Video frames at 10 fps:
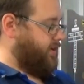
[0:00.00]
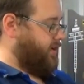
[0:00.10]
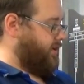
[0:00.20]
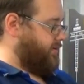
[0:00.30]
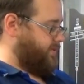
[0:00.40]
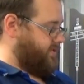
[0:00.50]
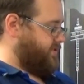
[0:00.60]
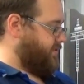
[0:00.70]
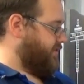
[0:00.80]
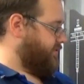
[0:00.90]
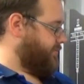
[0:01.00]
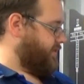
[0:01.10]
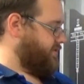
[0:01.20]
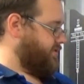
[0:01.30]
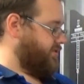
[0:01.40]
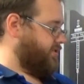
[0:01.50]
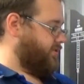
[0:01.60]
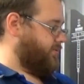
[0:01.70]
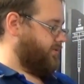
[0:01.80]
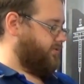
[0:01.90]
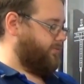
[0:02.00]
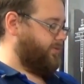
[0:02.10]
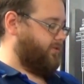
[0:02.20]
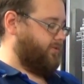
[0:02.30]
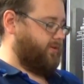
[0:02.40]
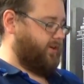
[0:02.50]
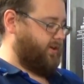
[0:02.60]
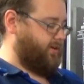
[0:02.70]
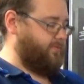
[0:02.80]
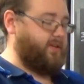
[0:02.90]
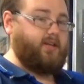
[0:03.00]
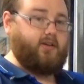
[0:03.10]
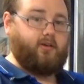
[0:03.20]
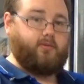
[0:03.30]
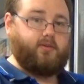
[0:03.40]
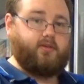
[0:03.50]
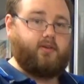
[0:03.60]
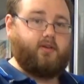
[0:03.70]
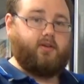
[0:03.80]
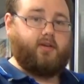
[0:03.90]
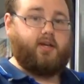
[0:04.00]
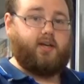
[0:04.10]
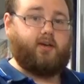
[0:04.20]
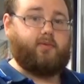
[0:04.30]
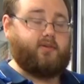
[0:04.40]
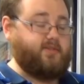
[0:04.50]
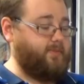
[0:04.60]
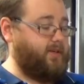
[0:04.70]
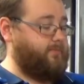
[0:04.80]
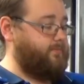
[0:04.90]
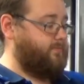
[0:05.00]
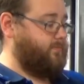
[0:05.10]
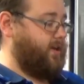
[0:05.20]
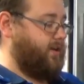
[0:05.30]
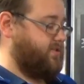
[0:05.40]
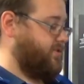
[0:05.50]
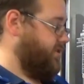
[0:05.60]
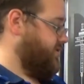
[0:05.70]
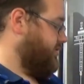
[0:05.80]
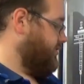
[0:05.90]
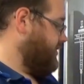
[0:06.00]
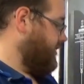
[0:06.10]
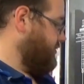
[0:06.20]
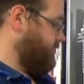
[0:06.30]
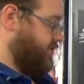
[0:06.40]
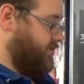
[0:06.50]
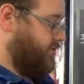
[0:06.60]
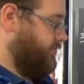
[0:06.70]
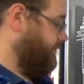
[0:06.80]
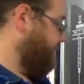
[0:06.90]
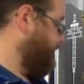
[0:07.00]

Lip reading: It's signed by Tony Irwin, Robert Irwin and Bindi Irwin. We got to meet him at Australia Zoo, so that was pretty cool.